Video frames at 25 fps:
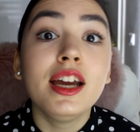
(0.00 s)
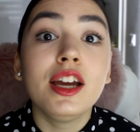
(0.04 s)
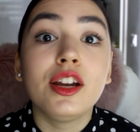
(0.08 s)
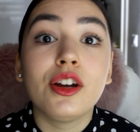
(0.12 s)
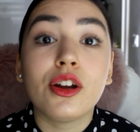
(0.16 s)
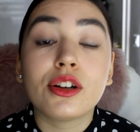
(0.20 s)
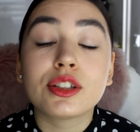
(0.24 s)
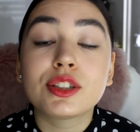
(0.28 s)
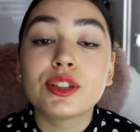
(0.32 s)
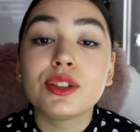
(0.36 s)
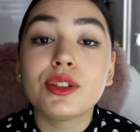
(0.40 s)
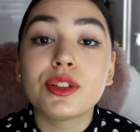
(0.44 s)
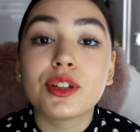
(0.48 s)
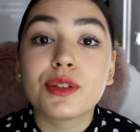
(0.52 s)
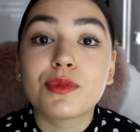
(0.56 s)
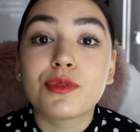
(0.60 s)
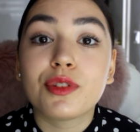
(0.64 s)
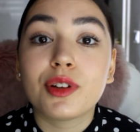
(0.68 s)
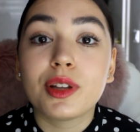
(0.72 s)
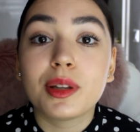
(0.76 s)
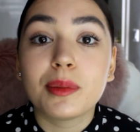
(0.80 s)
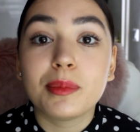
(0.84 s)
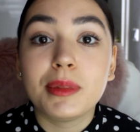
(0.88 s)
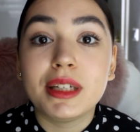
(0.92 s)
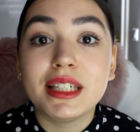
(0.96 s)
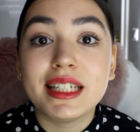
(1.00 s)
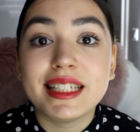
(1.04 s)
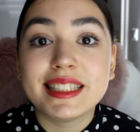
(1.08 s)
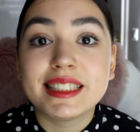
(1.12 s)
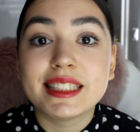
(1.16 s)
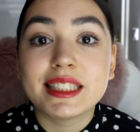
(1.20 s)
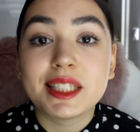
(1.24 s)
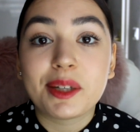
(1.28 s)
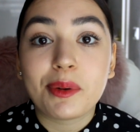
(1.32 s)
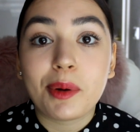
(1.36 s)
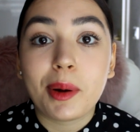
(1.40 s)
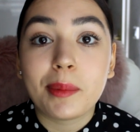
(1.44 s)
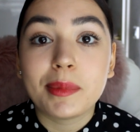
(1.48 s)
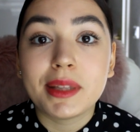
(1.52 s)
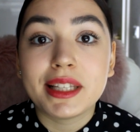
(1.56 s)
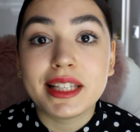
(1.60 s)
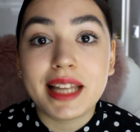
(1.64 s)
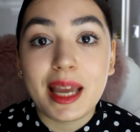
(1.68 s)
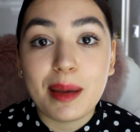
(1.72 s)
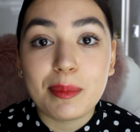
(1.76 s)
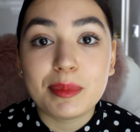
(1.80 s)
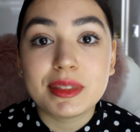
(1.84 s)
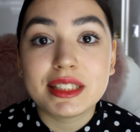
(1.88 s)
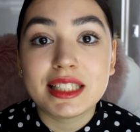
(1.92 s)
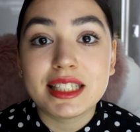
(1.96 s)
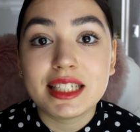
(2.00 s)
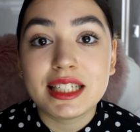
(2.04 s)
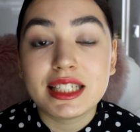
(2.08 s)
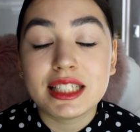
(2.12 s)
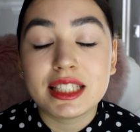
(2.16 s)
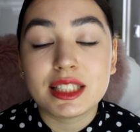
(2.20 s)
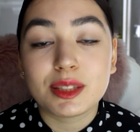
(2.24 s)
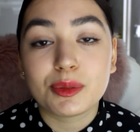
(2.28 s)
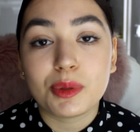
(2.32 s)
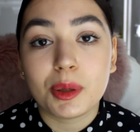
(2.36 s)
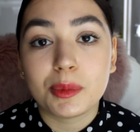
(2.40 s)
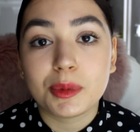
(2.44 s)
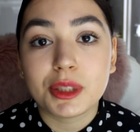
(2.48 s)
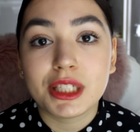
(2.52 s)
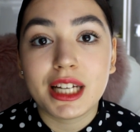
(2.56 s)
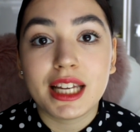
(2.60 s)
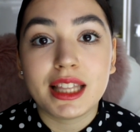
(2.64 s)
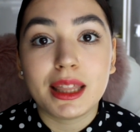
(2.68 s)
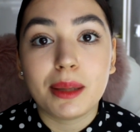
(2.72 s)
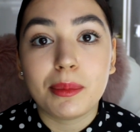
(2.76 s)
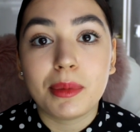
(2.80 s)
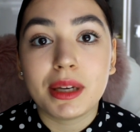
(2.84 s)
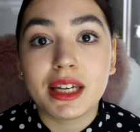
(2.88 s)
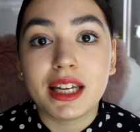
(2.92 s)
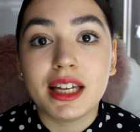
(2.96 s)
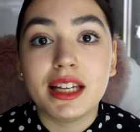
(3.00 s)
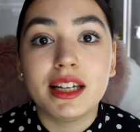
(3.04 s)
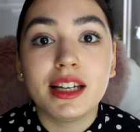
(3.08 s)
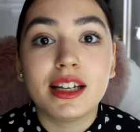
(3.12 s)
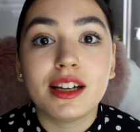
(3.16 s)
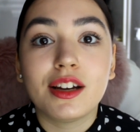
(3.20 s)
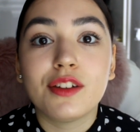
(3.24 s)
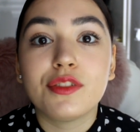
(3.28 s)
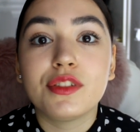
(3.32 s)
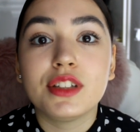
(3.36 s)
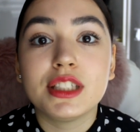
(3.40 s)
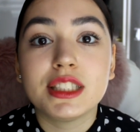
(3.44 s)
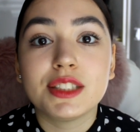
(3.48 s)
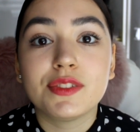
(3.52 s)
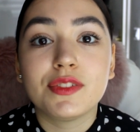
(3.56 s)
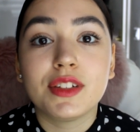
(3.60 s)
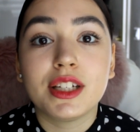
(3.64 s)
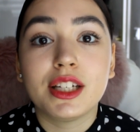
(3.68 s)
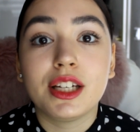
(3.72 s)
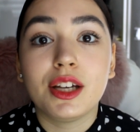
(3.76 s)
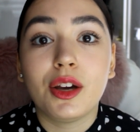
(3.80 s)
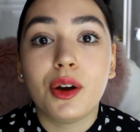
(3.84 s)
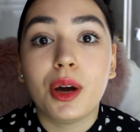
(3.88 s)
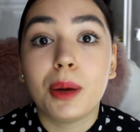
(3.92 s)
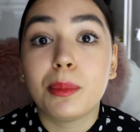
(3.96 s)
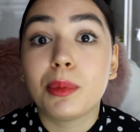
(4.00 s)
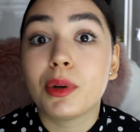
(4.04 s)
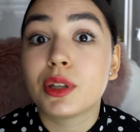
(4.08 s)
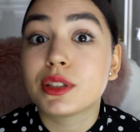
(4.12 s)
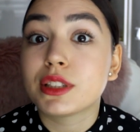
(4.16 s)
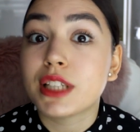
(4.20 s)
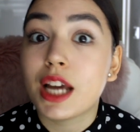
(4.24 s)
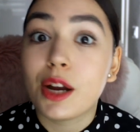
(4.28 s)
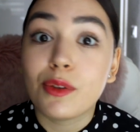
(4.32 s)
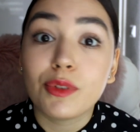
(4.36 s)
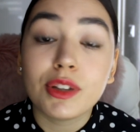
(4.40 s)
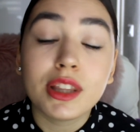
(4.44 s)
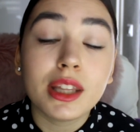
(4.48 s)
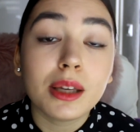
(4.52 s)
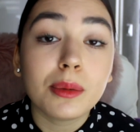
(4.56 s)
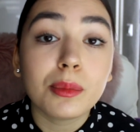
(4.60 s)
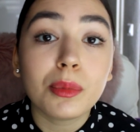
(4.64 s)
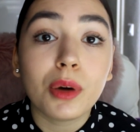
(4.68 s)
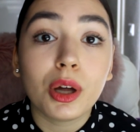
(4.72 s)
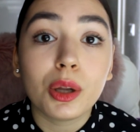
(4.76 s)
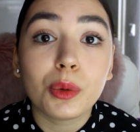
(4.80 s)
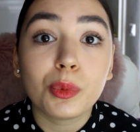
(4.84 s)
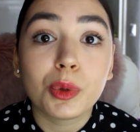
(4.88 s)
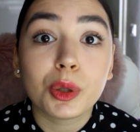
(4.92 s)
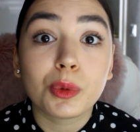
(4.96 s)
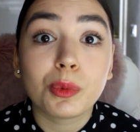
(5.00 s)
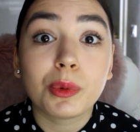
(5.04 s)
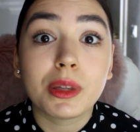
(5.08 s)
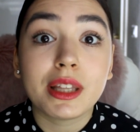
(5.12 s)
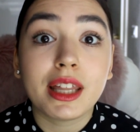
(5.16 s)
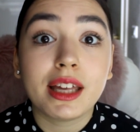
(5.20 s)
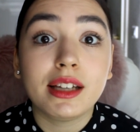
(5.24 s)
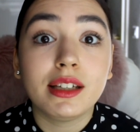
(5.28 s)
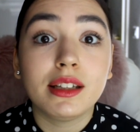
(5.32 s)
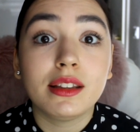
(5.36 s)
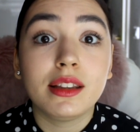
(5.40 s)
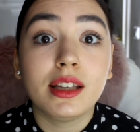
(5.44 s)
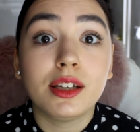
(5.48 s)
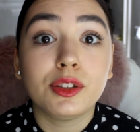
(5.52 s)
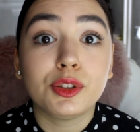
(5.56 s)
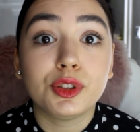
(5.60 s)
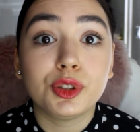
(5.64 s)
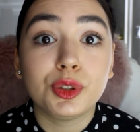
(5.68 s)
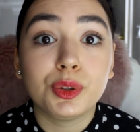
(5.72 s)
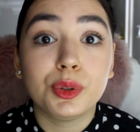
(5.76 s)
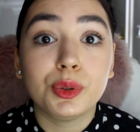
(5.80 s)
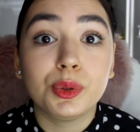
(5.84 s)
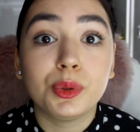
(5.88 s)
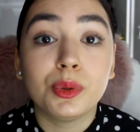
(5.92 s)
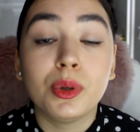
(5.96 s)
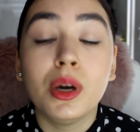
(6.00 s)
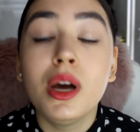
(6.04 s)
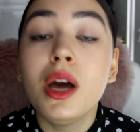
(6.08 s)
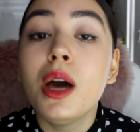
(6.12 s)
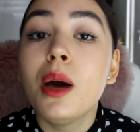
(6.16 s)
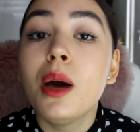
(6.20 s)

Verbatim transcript: And also you can follow me on Instagram. The name is in the description at the beginning of this video. I post everything Bollywood related there too.